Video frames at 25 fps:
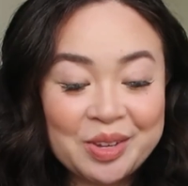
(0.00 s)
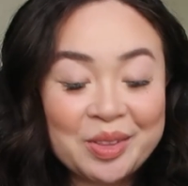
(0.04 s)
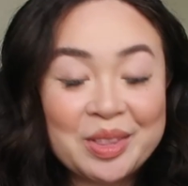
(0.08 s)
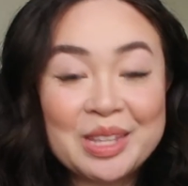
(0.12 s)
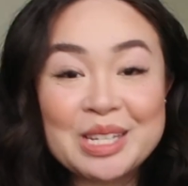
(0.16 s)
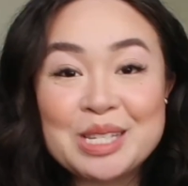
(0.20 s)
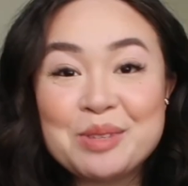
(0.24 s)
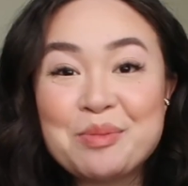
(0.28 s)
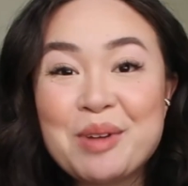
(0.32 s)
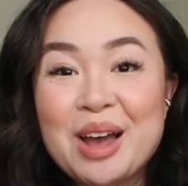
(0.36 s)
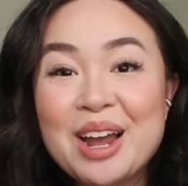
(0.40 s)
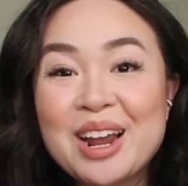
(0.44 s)
So
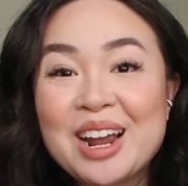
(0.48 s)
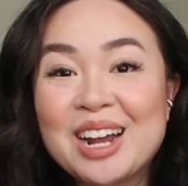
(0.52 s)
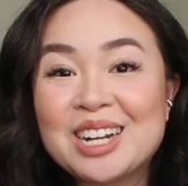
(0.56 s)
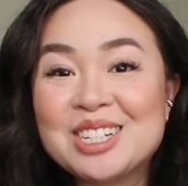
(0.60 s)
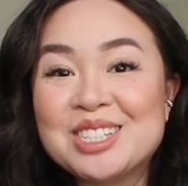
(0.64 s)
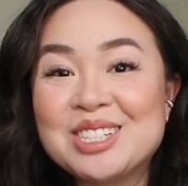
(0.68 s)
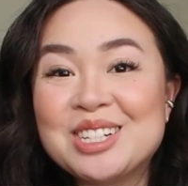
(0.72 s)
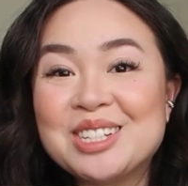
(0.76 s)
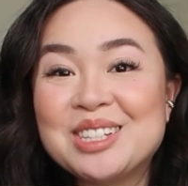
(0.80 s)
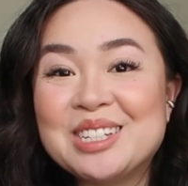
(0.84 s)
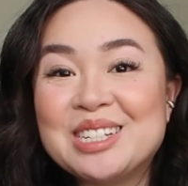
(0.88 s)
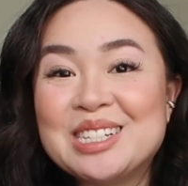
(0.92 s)
this bag
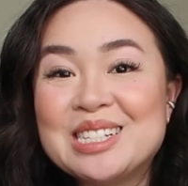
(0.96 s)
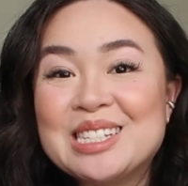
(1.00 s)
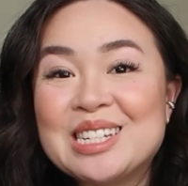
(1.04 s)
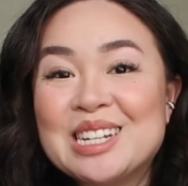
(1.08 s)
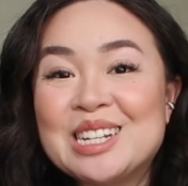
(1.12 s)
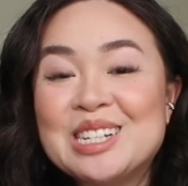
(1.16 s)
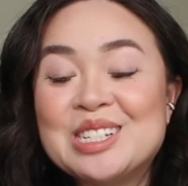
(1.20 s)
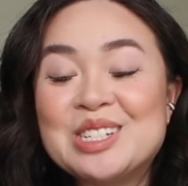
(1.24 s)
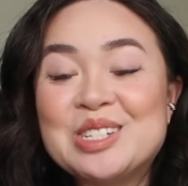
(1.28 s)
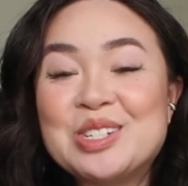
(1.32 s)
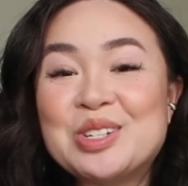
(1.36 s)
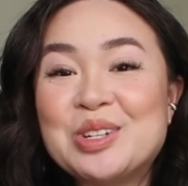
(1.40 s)
actually leads
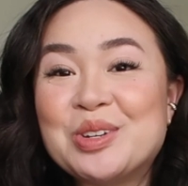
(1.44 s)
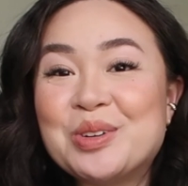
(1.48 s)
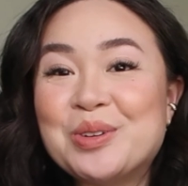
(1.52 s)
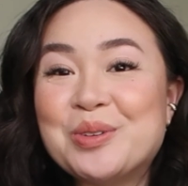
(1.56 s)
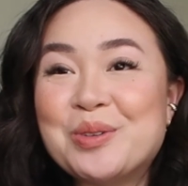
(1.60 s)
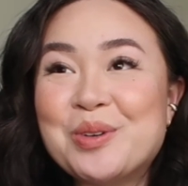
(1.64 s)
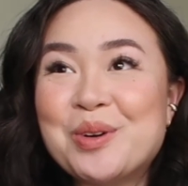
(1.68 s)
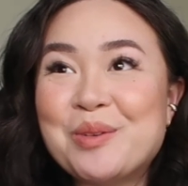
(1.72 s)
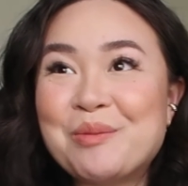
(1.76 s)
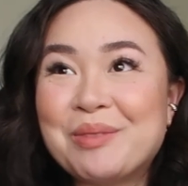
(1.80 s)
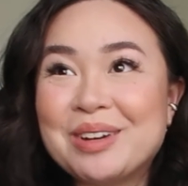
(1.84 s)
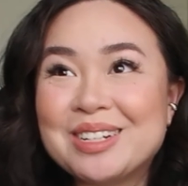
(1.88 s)

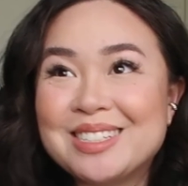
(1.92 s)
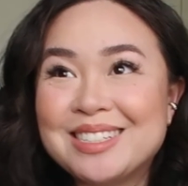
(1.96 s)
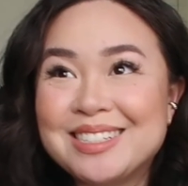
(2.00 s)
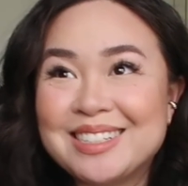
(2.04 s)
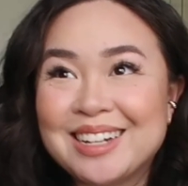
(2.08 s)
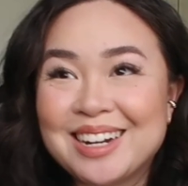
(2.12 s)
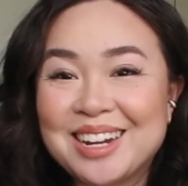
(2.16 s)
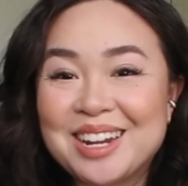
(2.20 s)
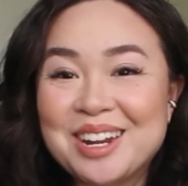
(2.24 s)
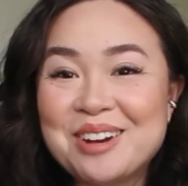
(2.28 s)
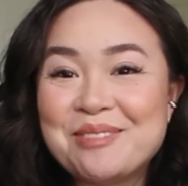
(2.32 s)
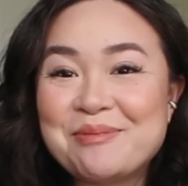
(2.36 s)
into my
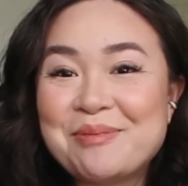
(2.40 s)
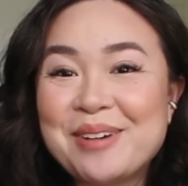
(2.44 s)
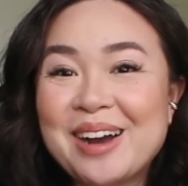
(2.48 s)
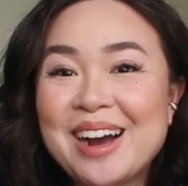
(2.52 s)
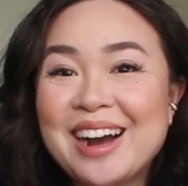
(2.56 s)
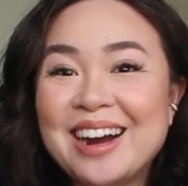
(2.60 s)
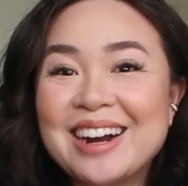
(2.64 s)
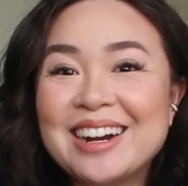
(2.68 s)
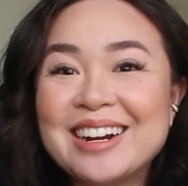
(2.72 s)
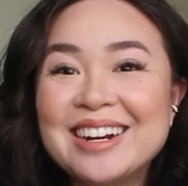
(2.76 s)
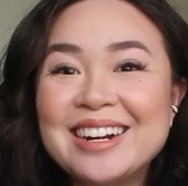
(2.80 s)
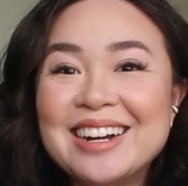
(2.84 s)
second
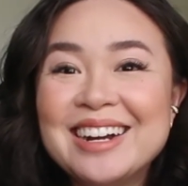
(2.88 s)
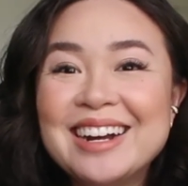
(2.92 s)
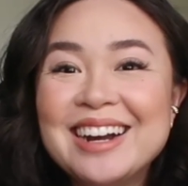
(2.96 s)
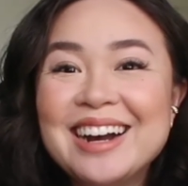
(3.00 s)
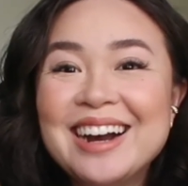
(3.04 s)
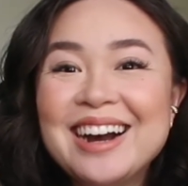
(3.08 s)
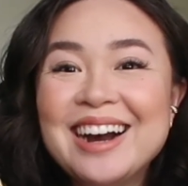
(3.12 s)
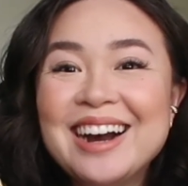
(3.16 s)
bag.